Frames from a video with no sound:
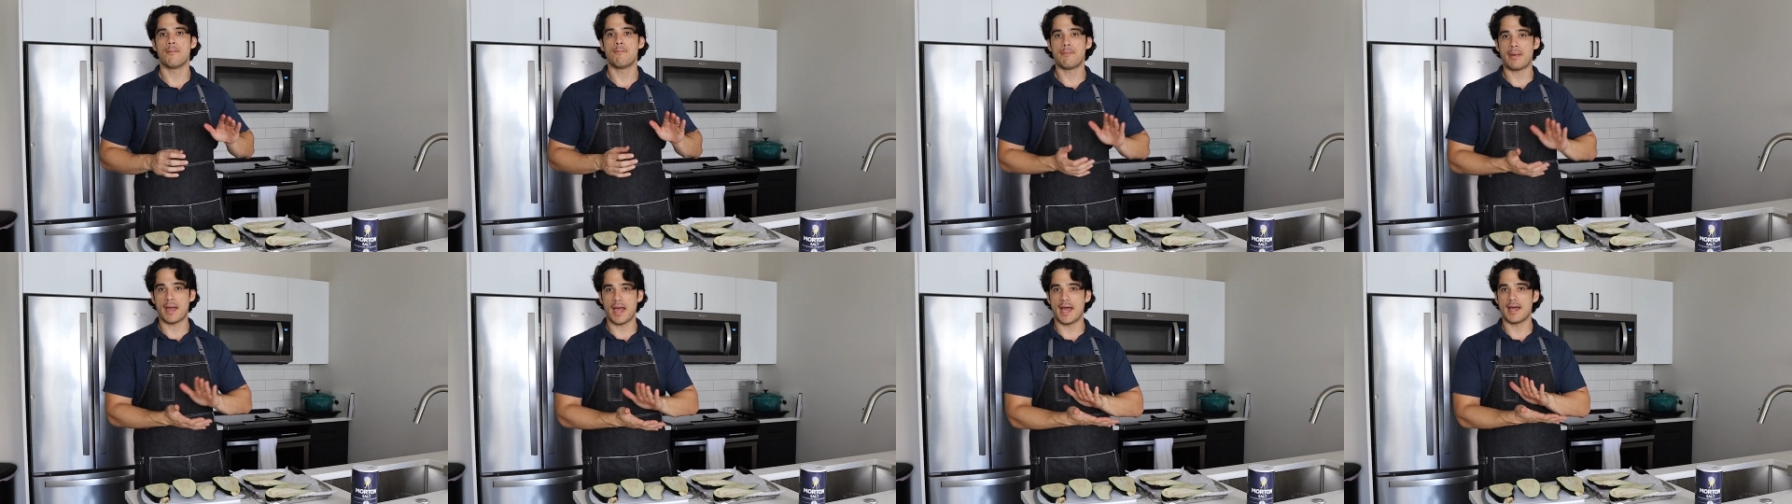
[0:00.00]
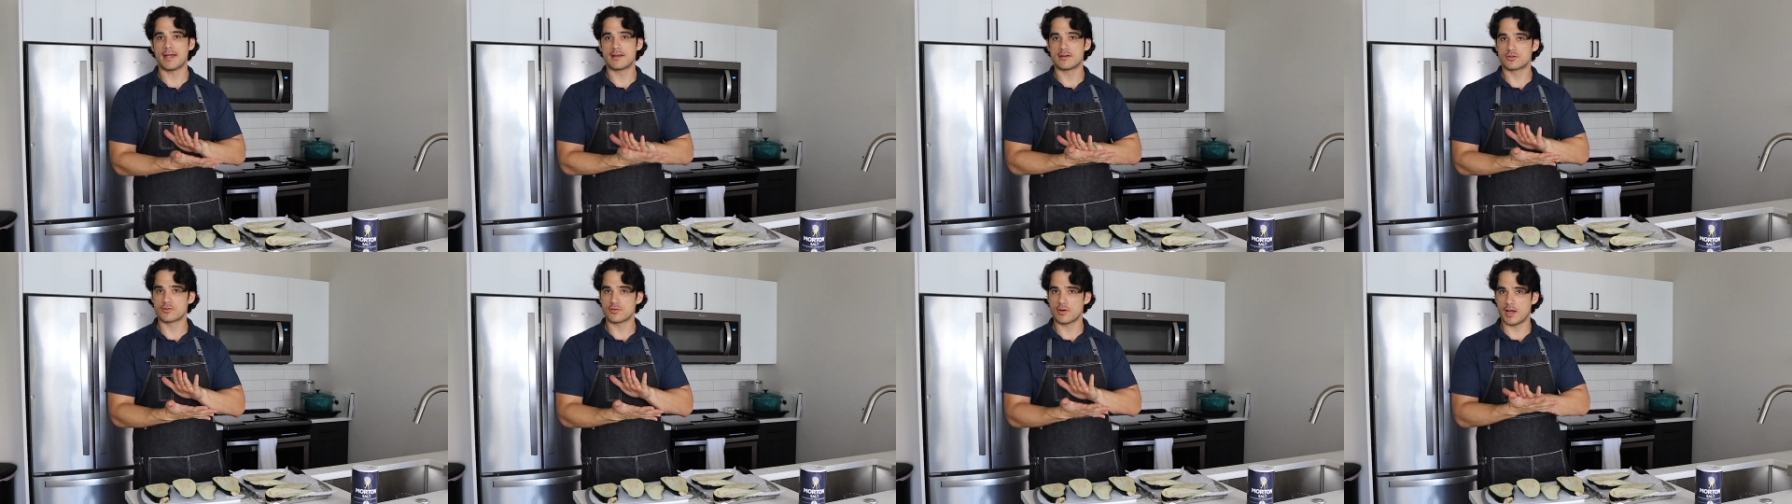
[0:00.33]

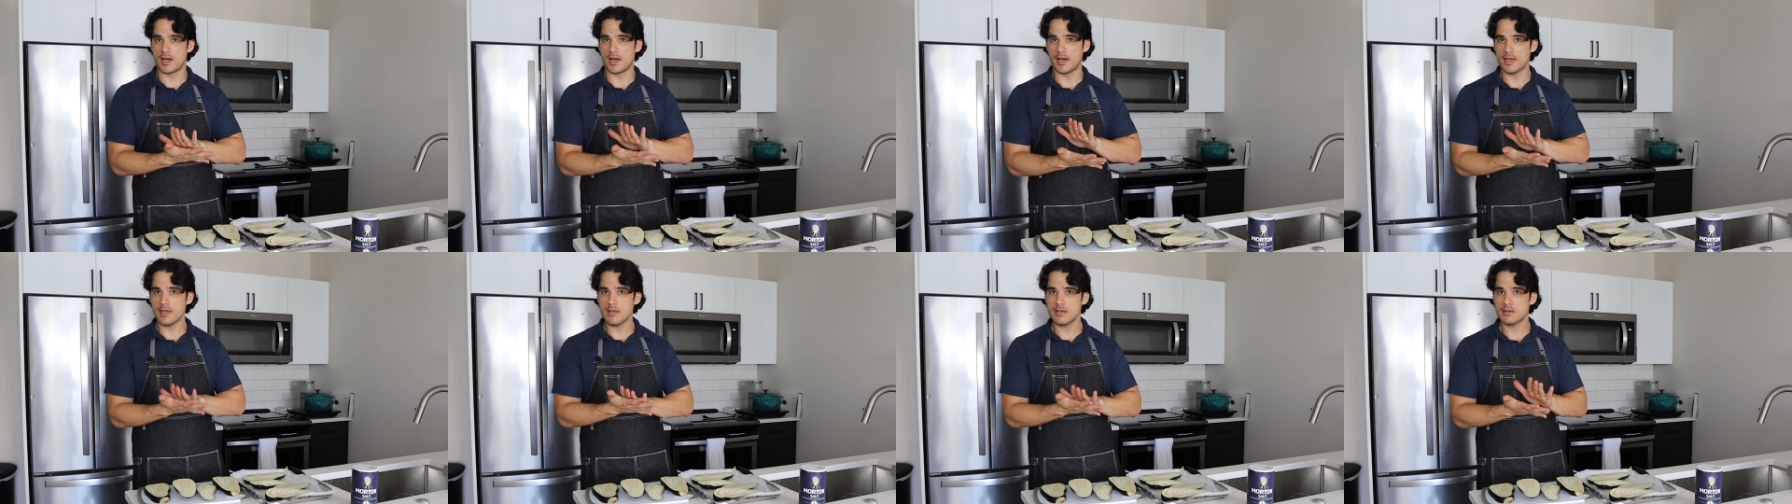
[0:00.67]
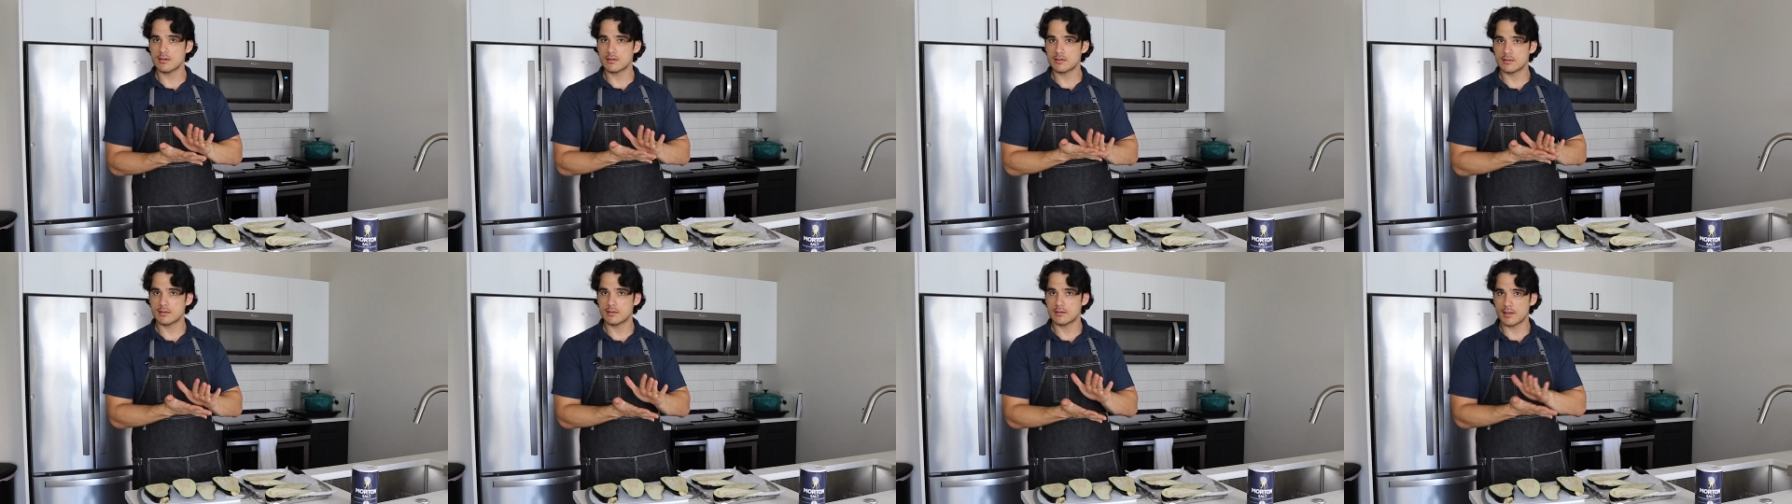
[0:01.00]
pat dry
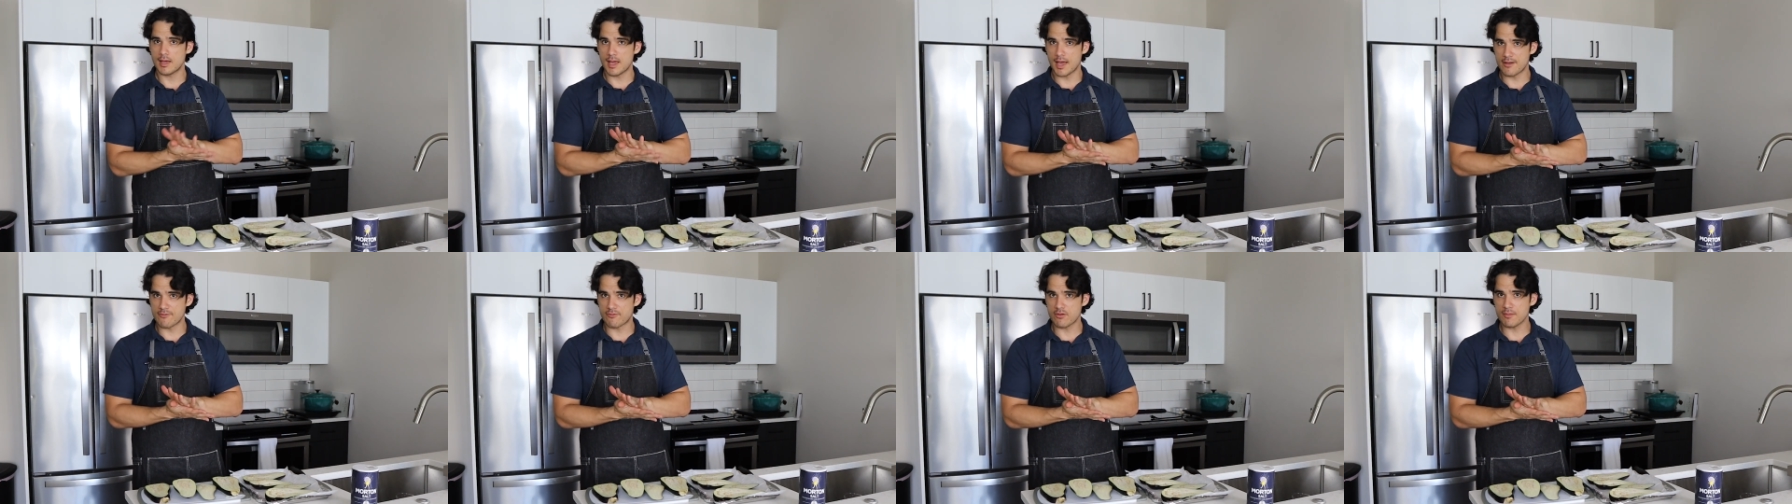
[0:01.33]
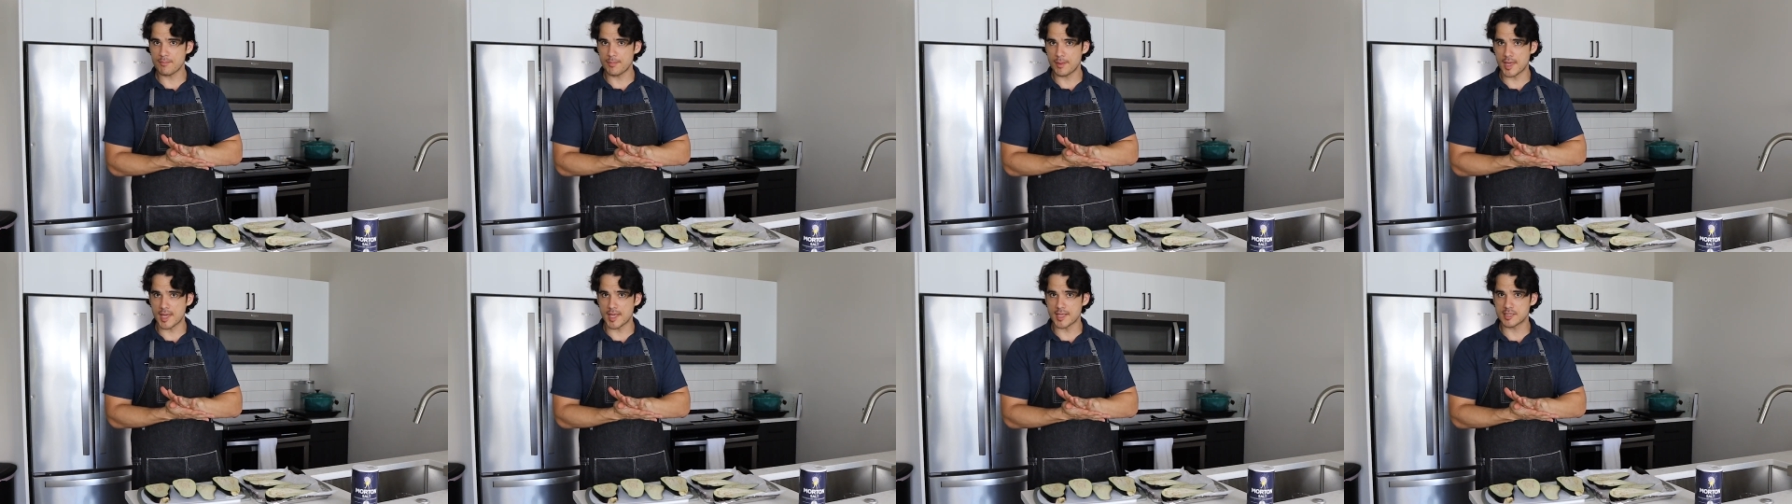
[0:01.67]
every
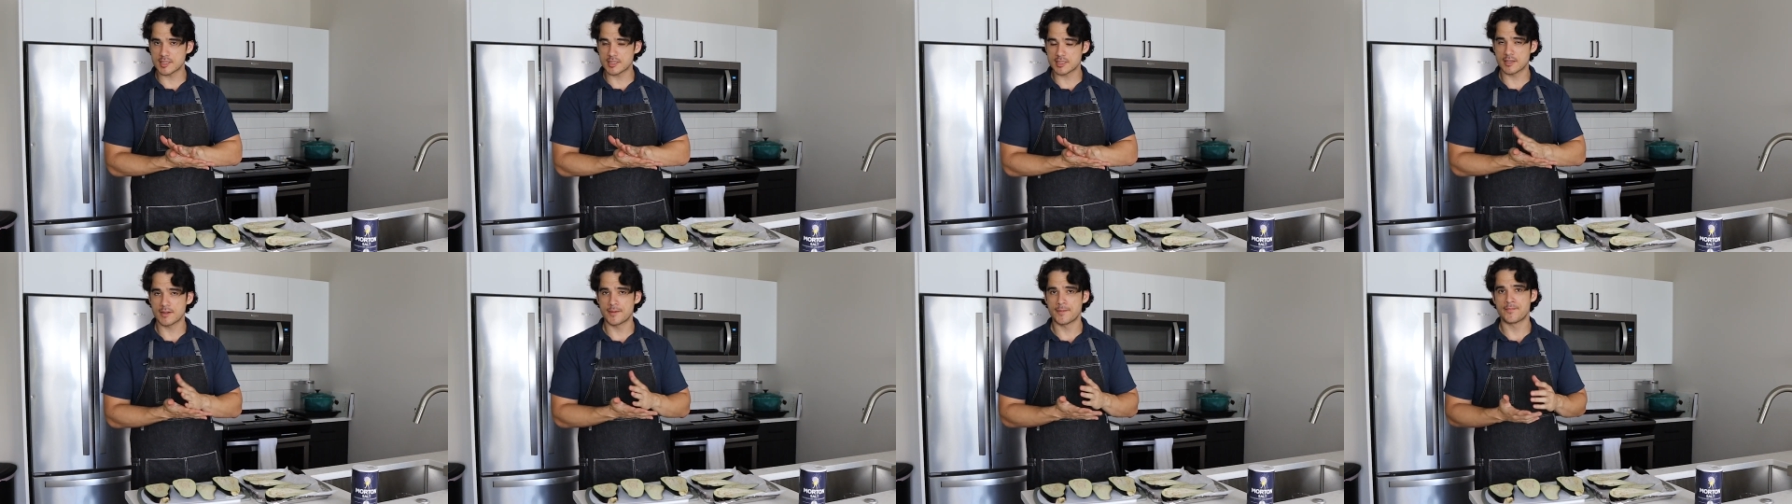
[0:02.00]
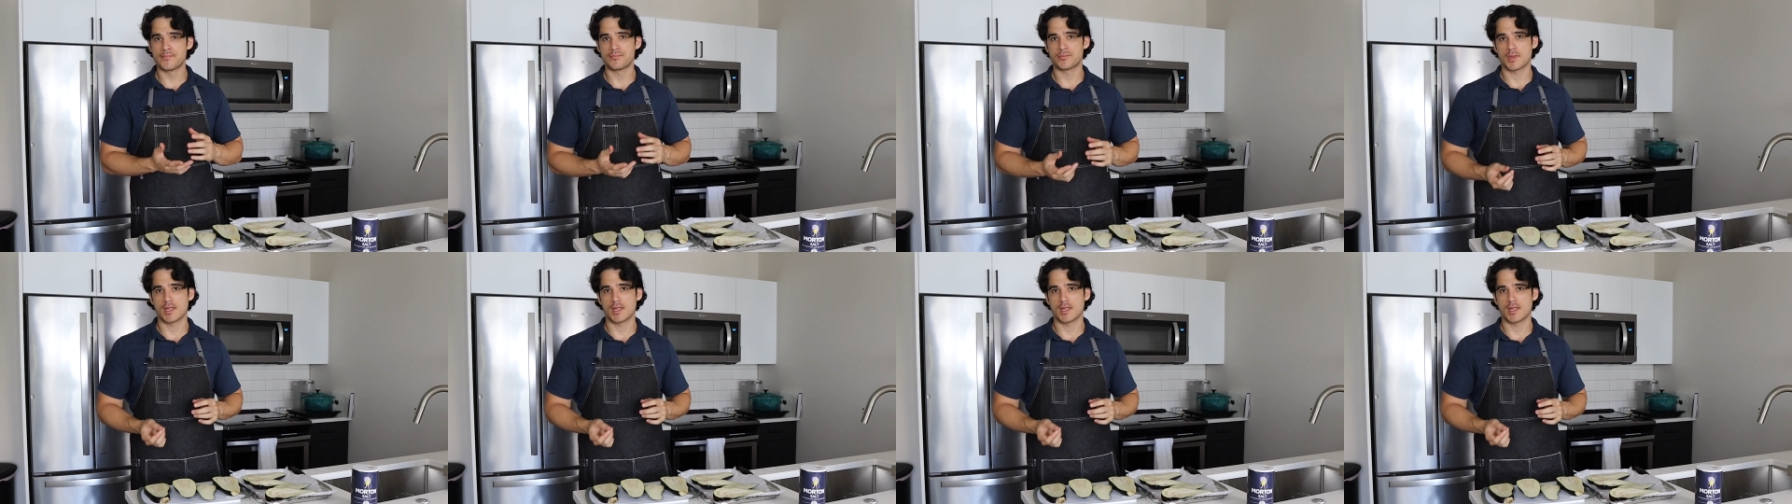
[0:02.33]
piece.